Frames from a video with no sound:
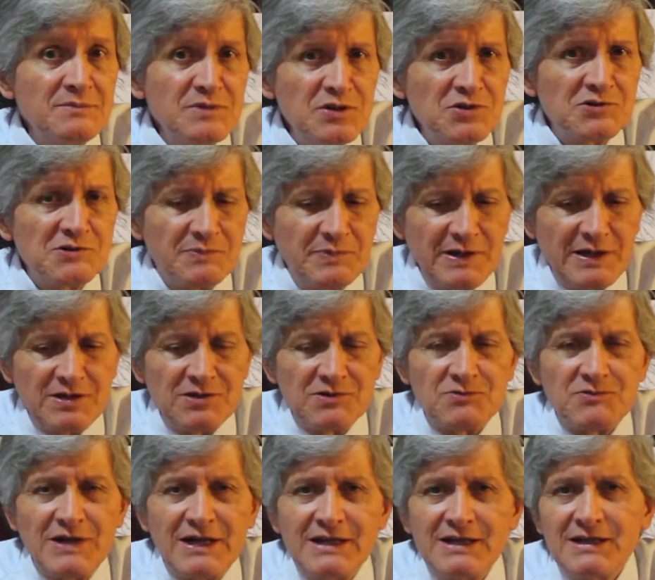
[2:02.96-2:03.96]
me your opinion.
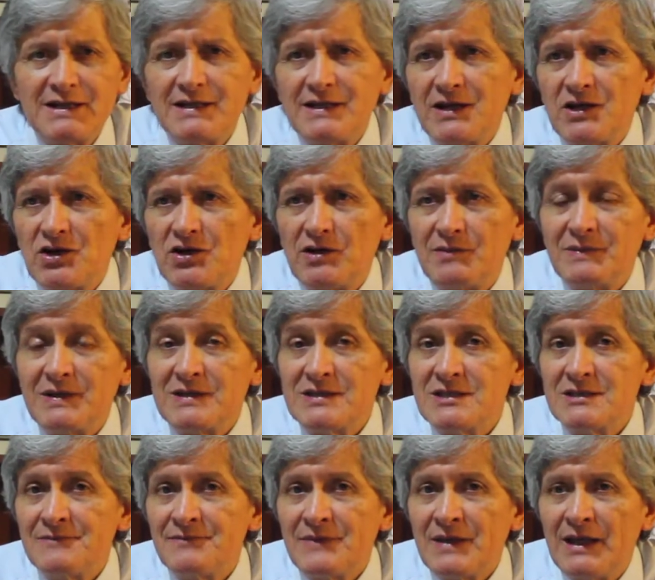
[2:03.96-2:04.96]
Write it in the
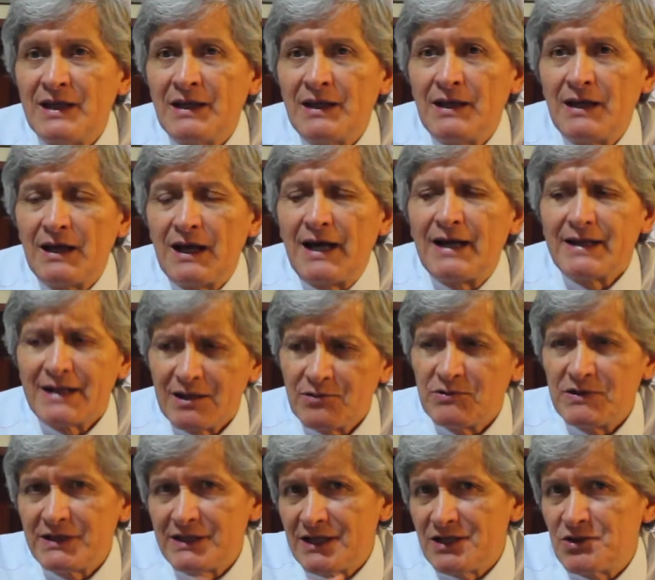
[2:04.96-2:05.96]
comments, and I
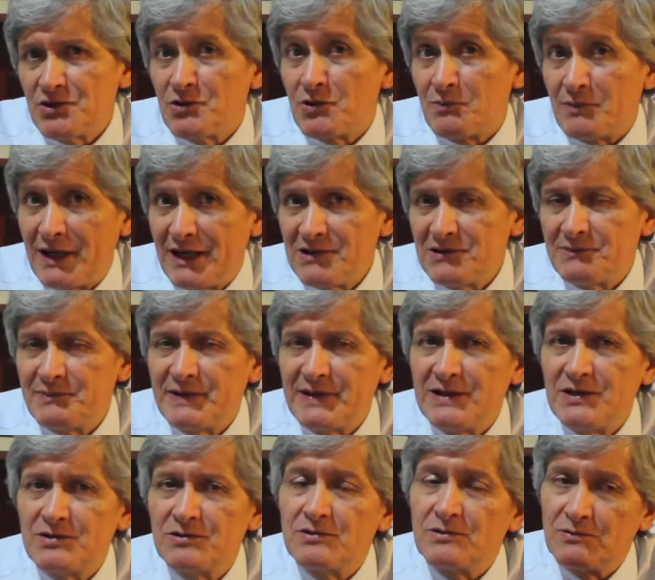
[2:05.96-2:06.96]
will let you know my
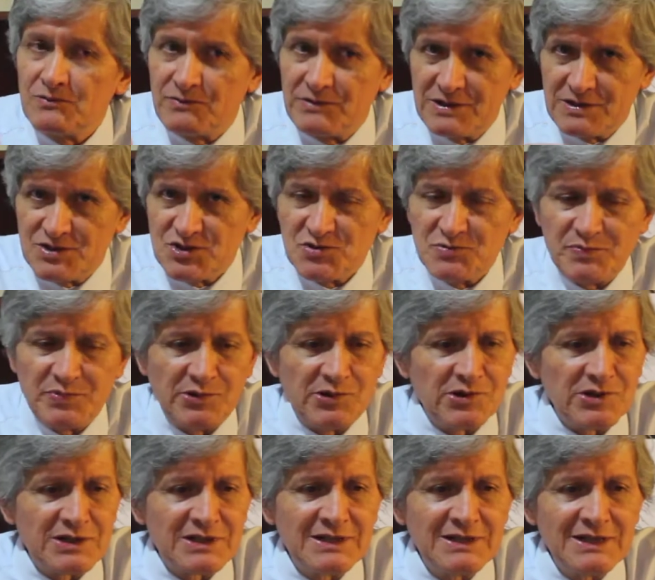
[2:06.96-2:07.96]
opinion with
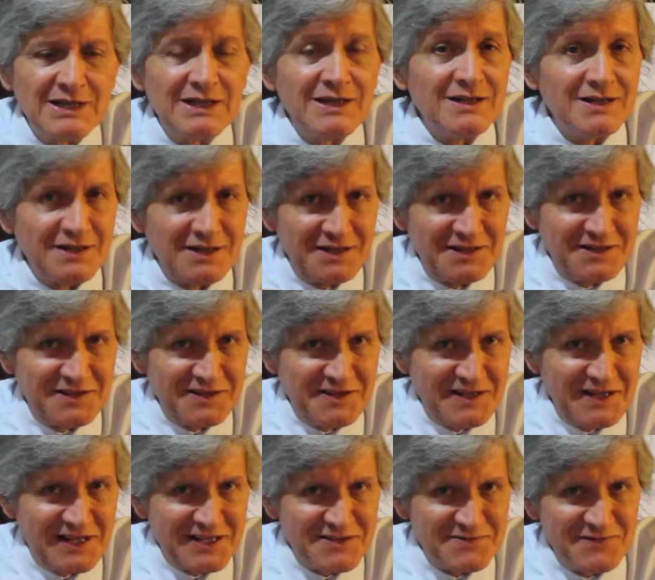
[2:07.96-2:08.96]
support in the
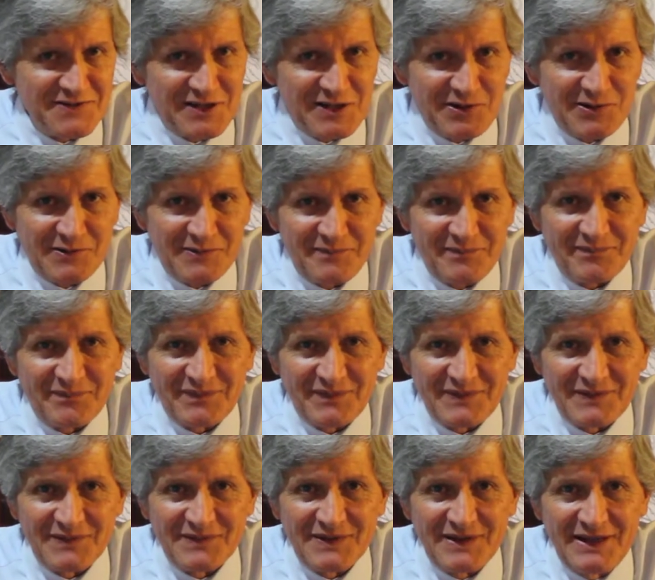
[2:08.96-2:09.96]
next video.
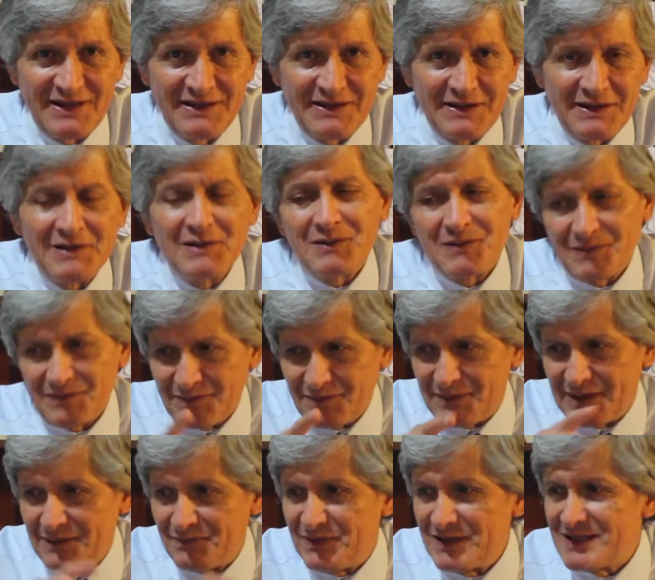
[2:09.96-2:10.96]
Okay?
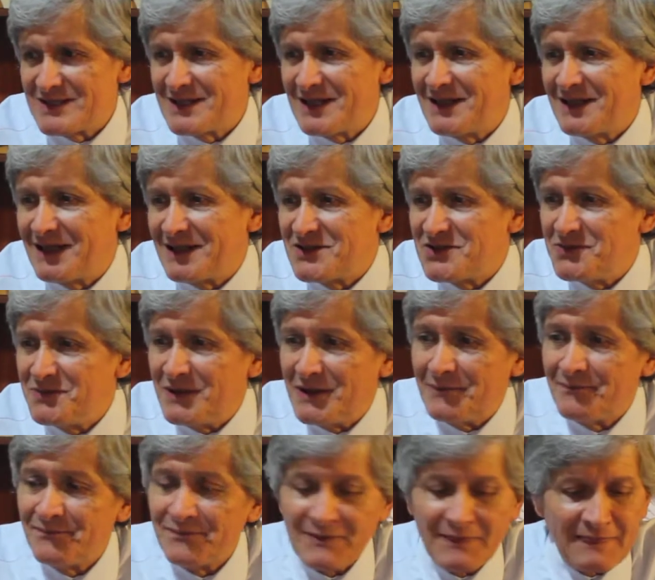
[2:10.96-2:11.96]
But please send that to me.
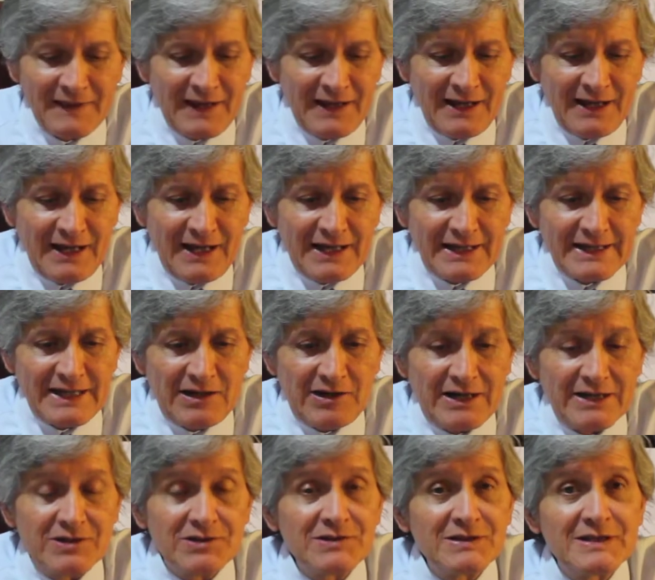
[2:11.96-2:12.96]
Now,
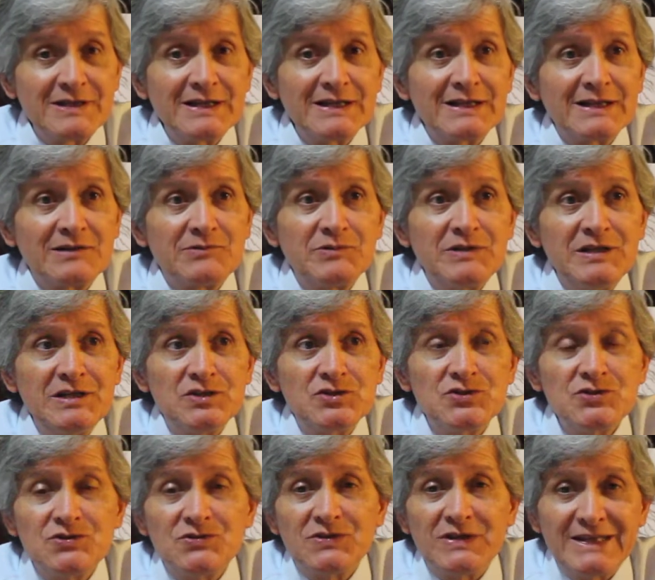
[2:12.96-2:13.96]
another thing that we need
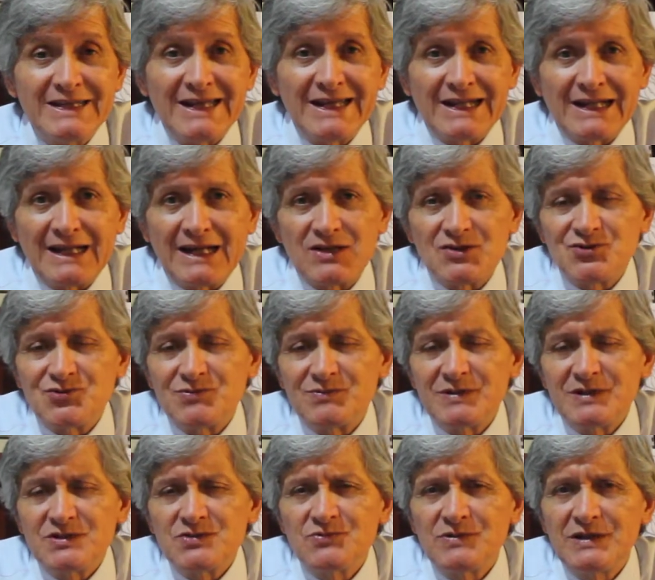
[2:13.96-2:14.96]
to do in the classroom
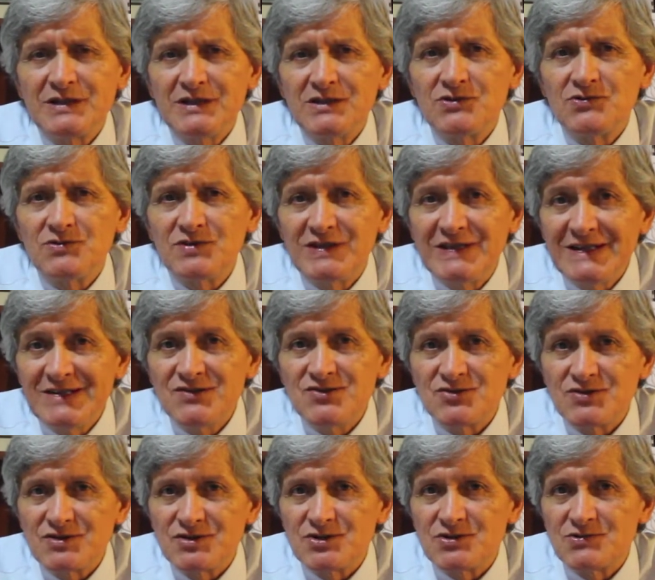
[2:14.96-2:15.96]
is we need to teach
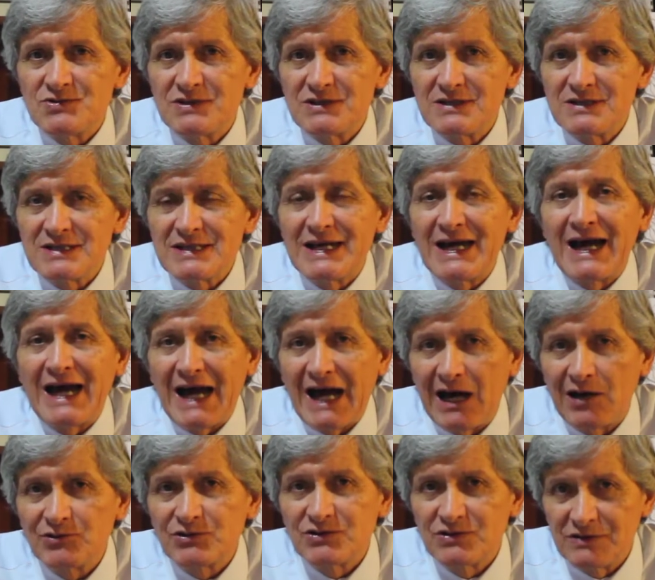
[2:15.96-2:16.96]
the students
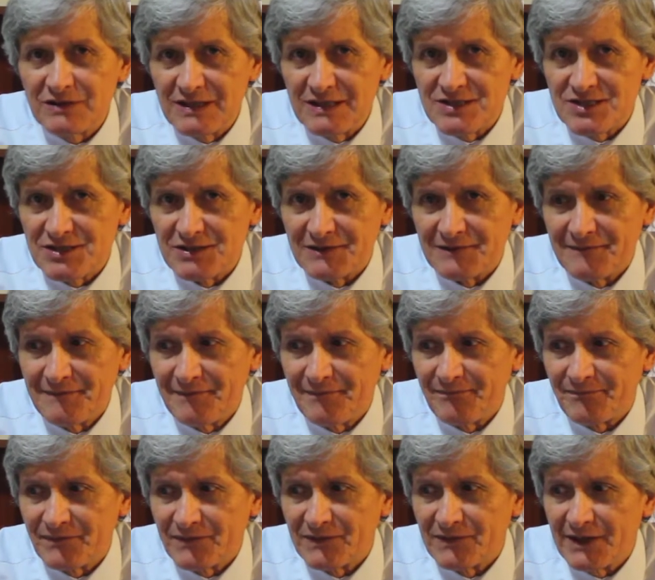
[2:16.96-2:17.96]
how to listen.
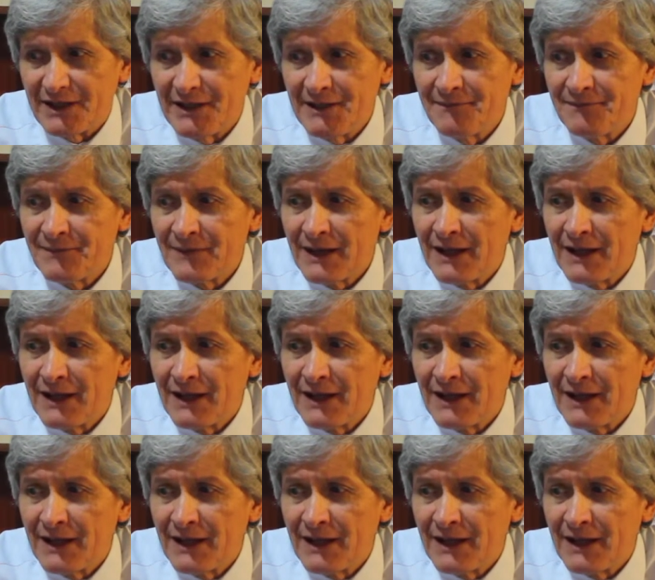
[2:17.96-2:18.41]
Okay?